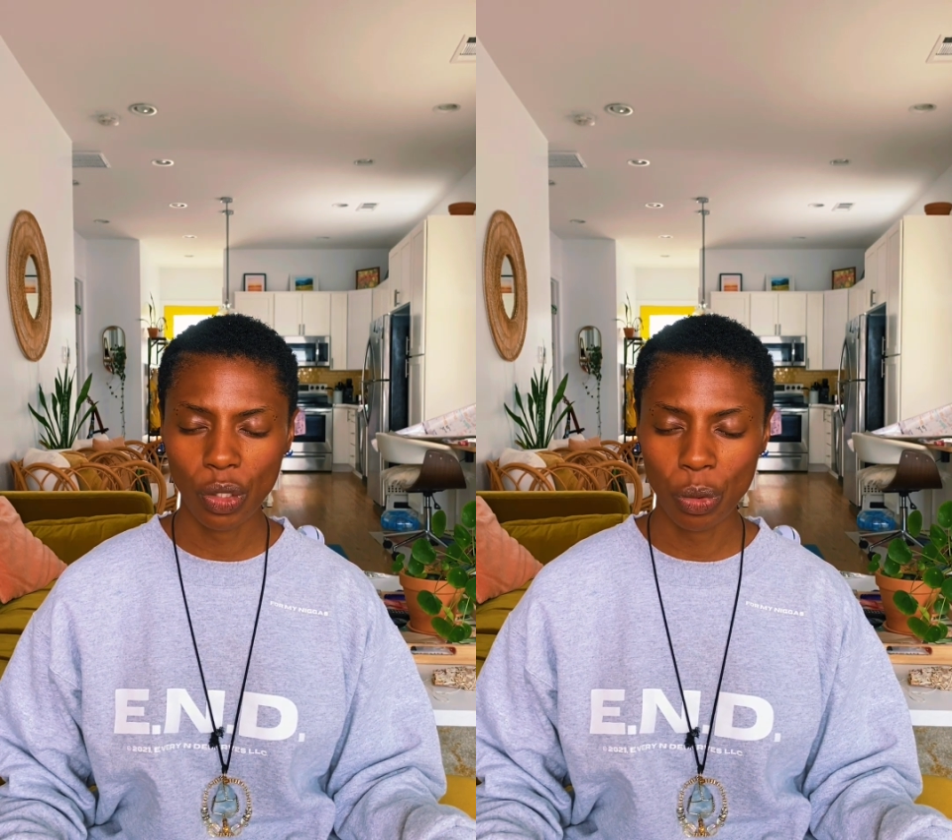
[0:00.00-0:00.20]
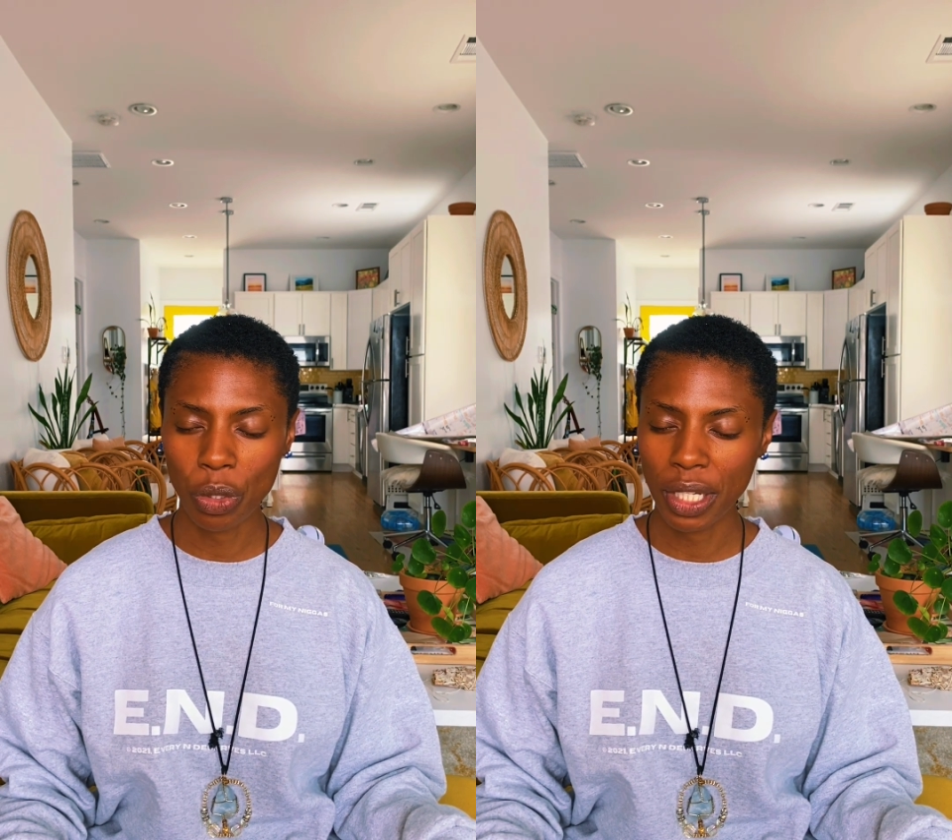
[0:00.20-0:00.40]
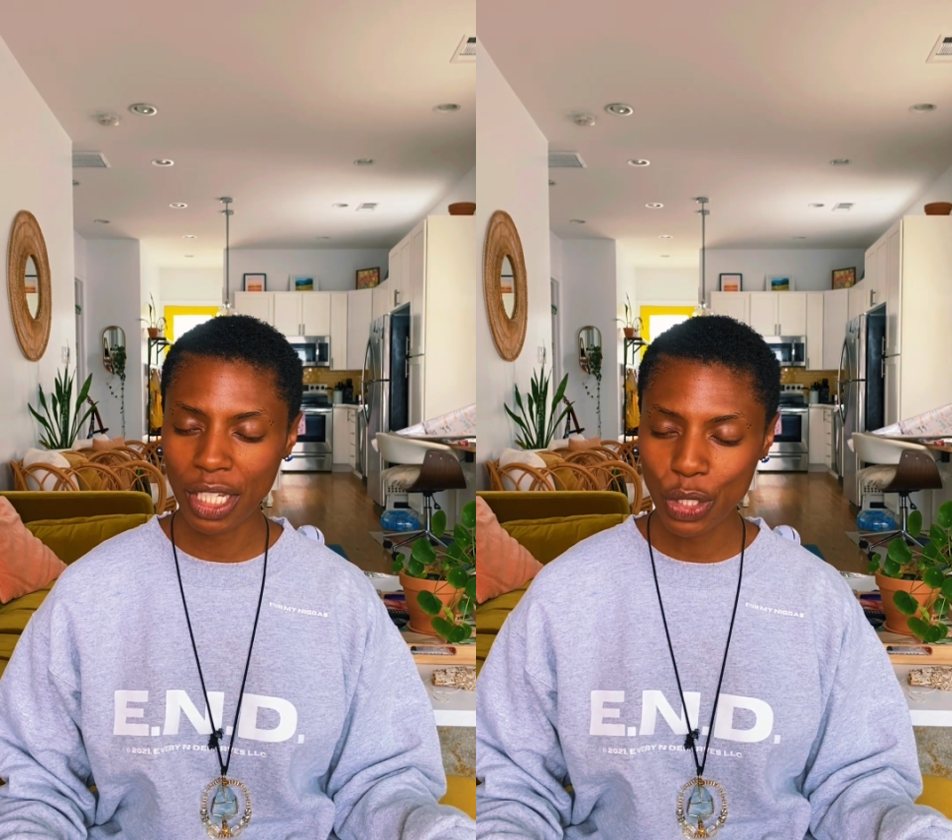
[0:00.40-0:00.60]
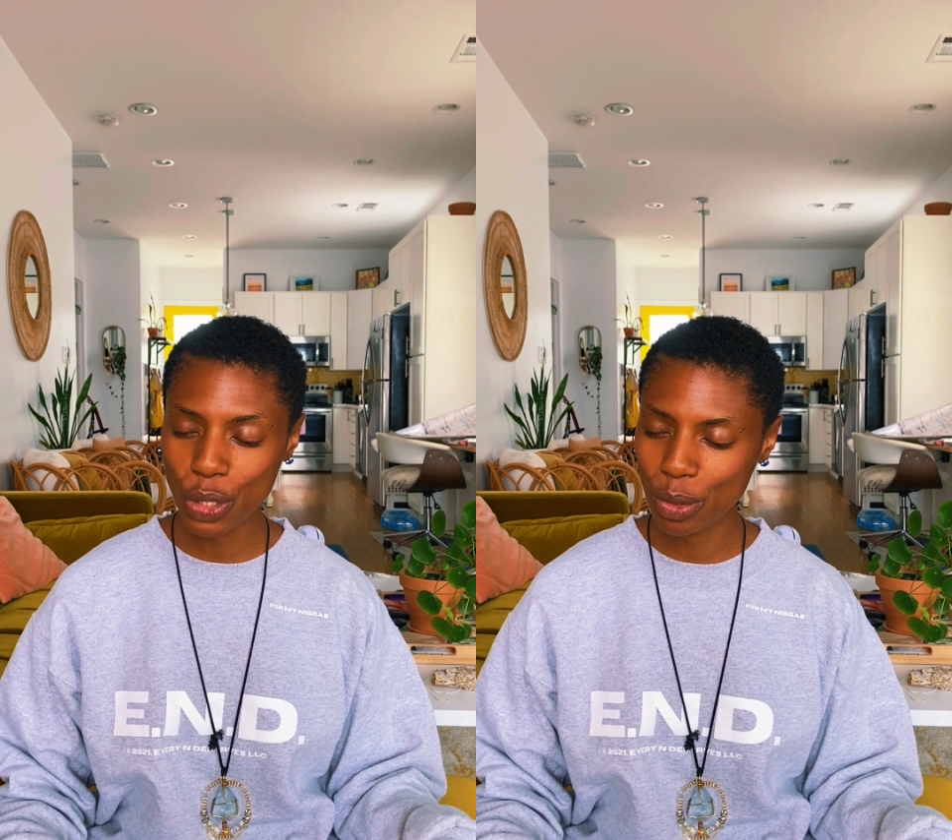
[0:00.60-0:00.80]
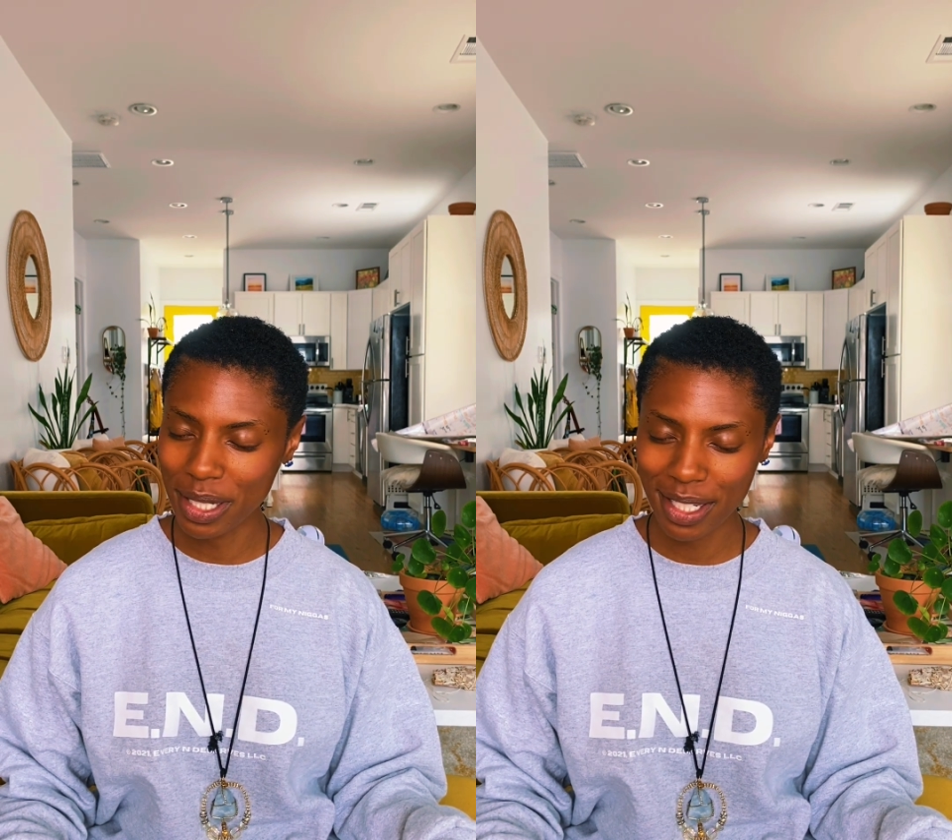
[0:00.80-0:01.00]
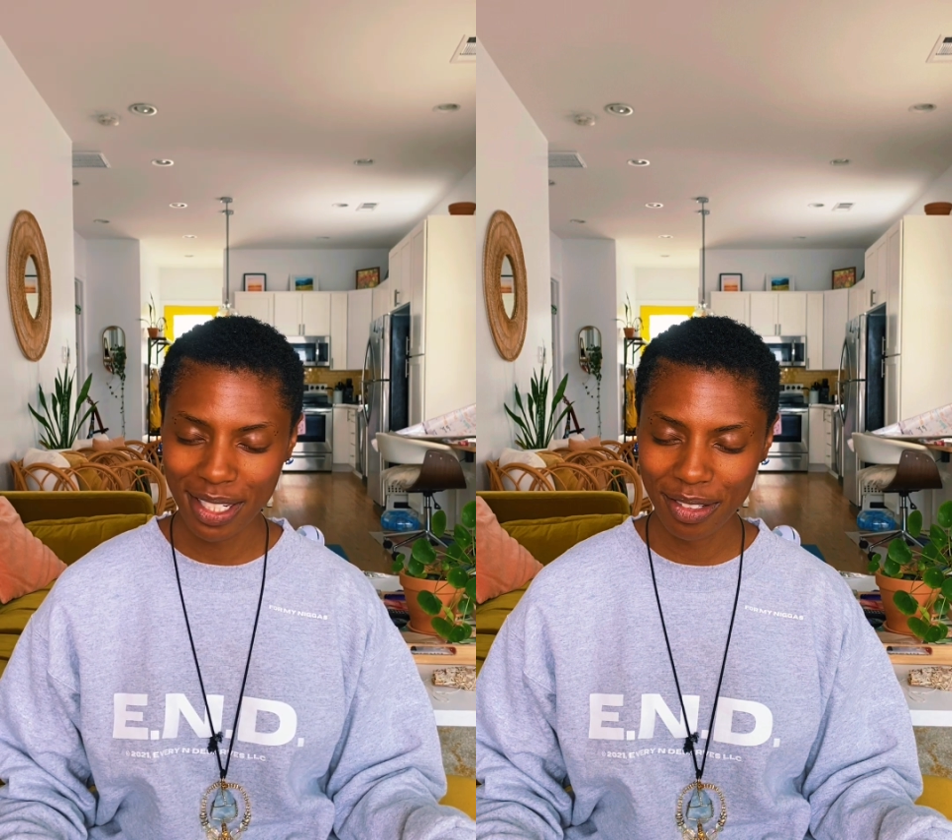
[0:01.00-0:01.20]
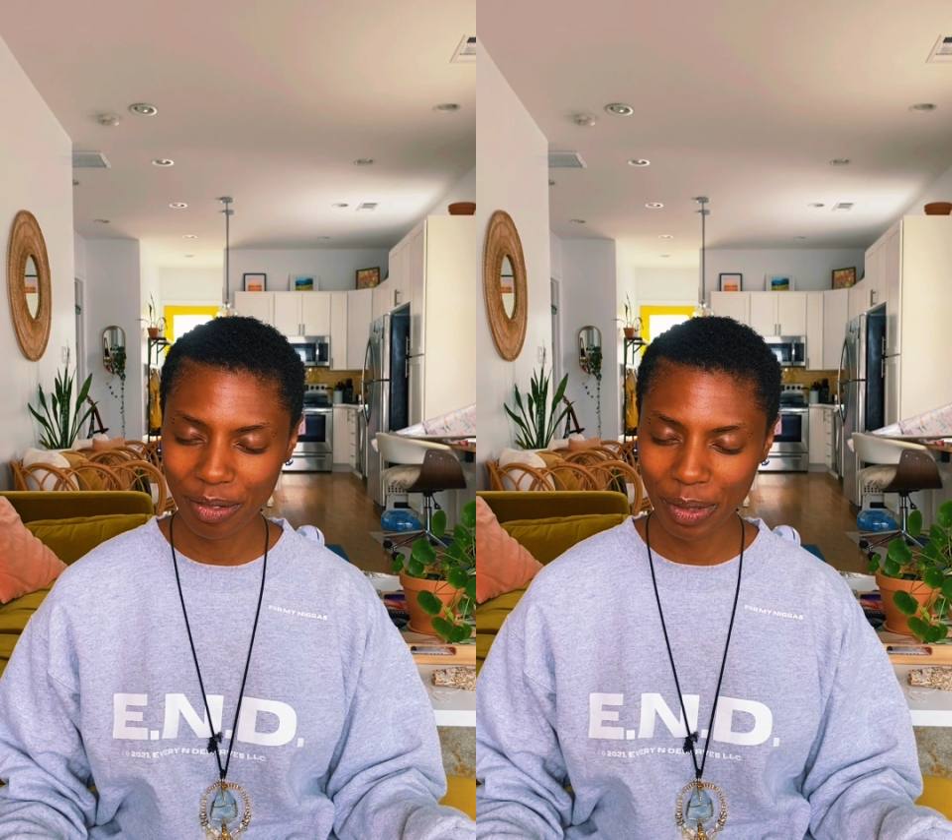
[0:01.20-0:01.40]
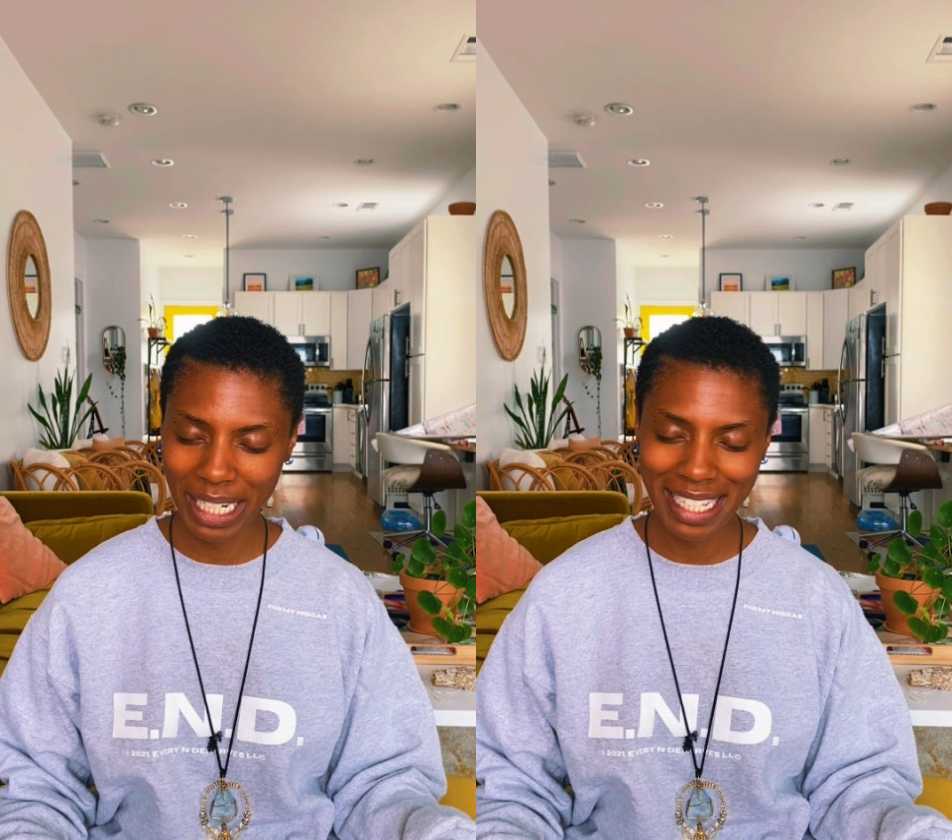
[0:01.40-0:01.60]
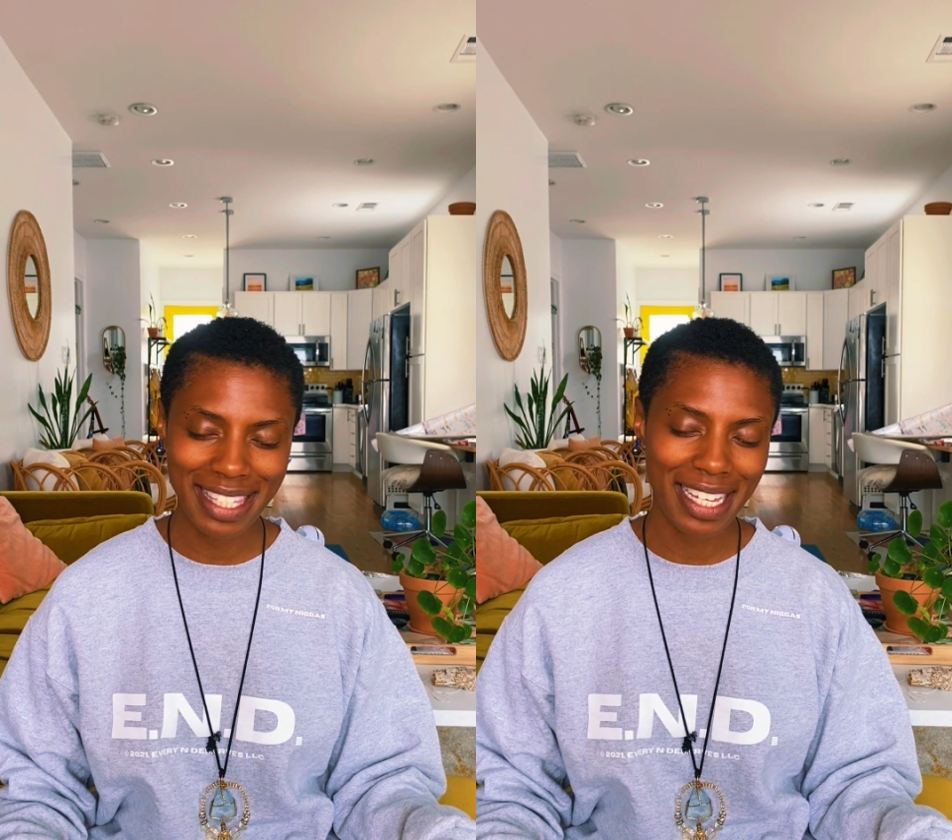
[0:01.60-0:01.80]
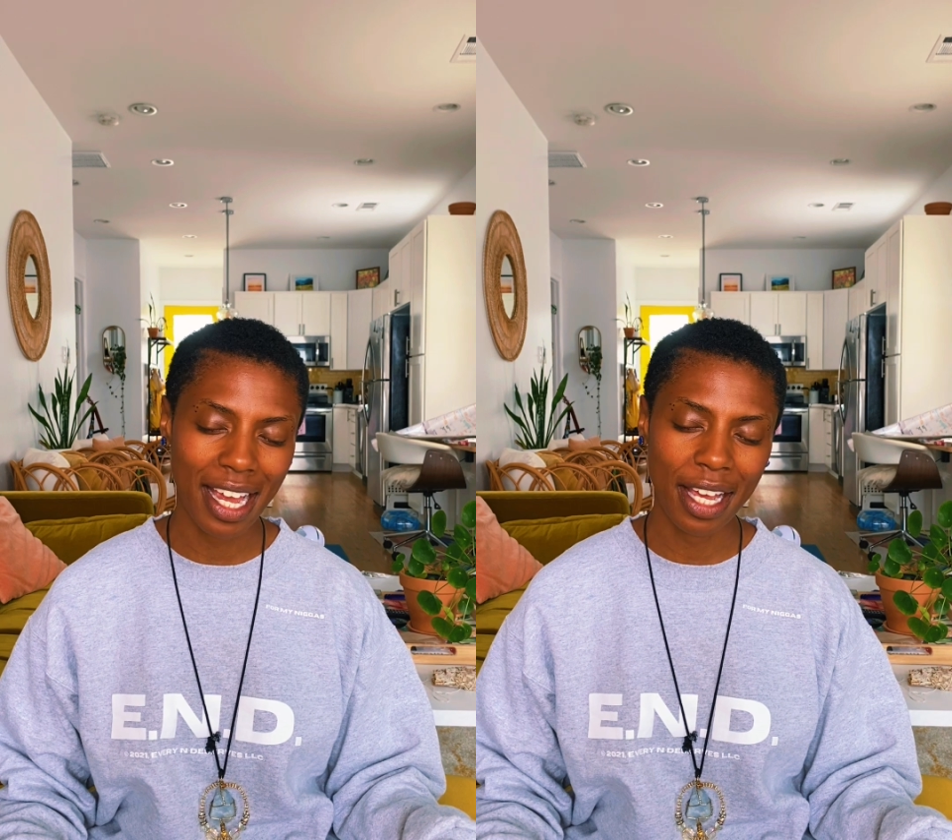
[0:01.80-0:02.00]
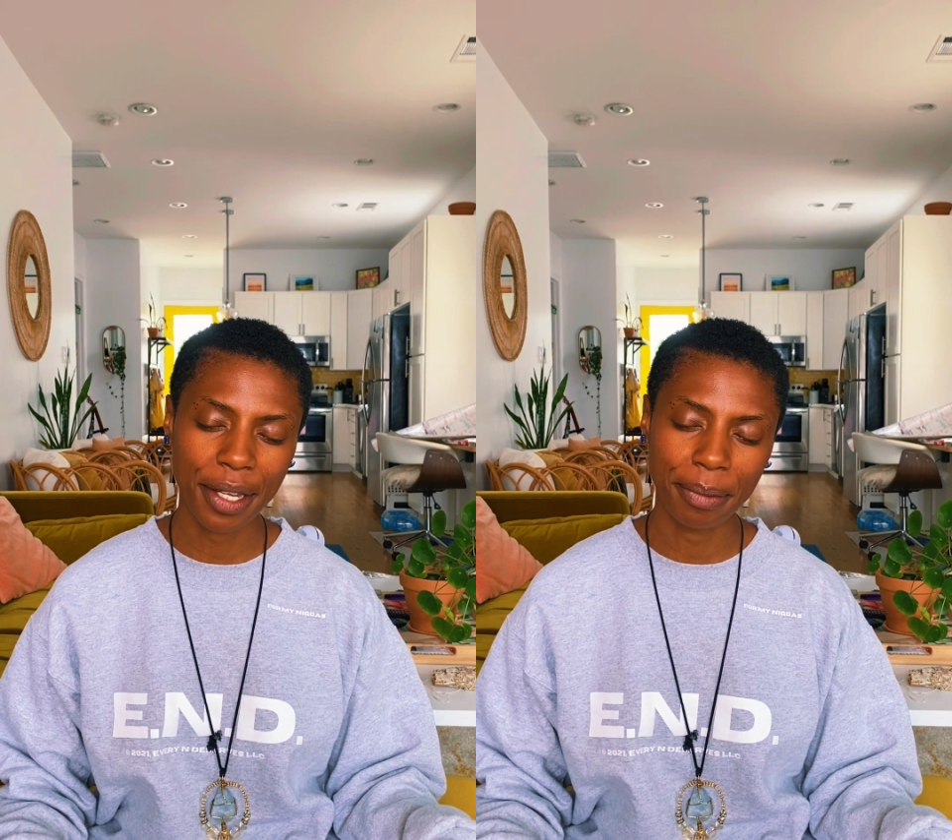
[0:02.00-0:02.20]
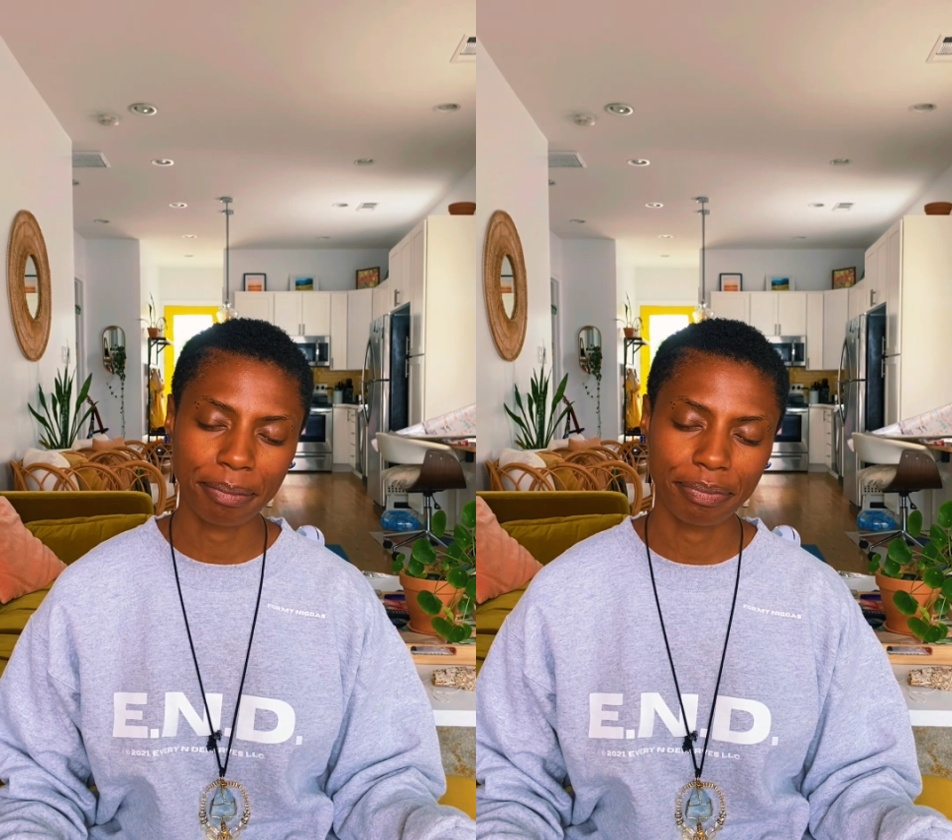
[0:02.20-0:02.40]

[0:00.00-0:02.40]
you will get to it when it's time.